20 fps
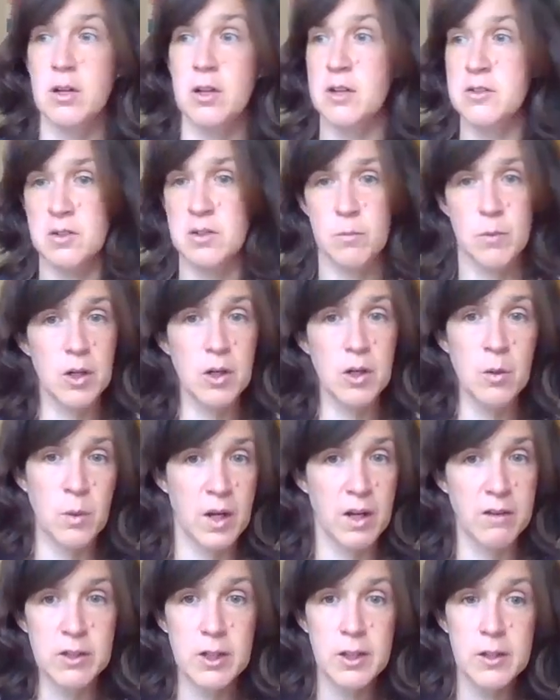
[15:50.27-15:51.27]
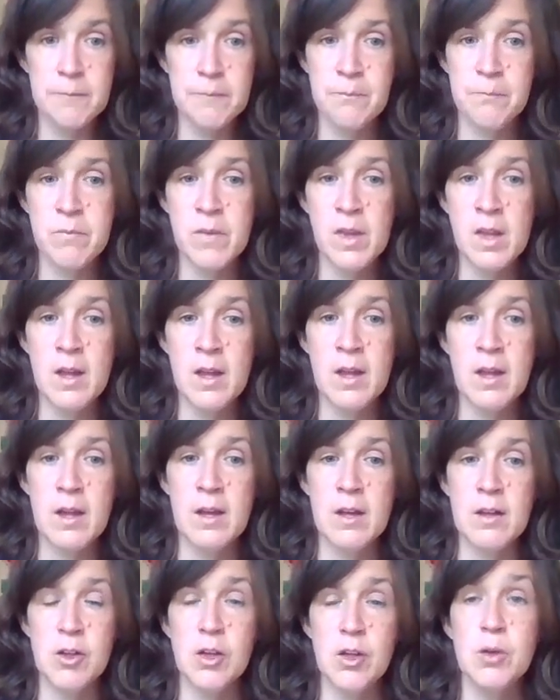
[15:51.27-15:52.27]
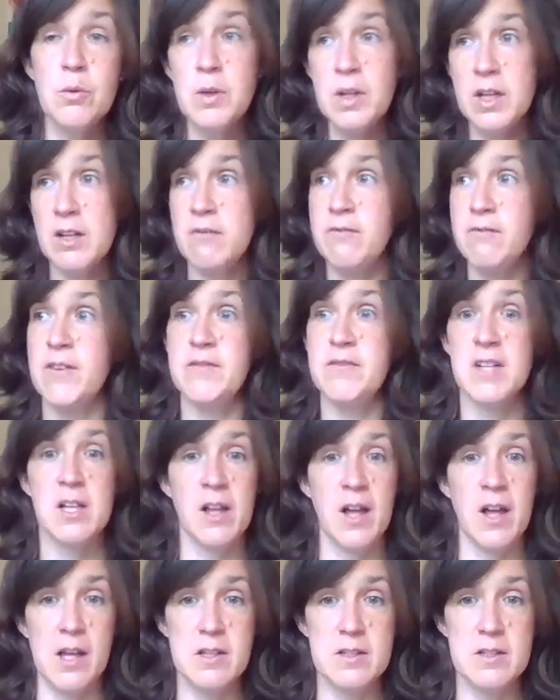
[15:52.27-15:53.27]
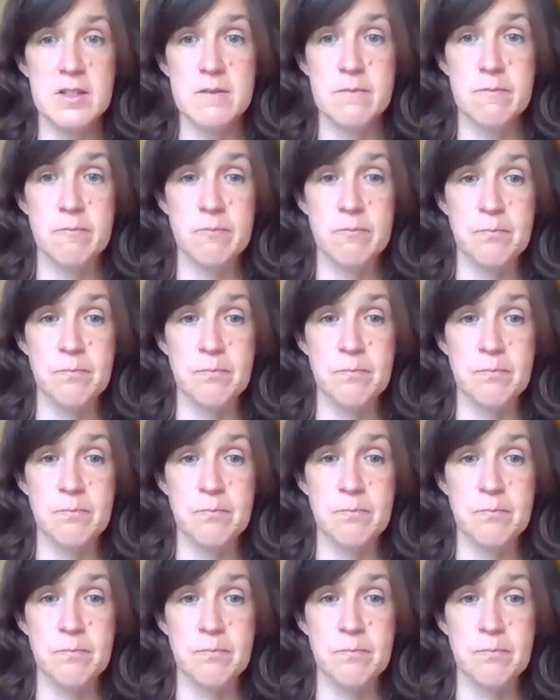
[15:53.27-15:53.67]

customer or whatever, you need 50 clients.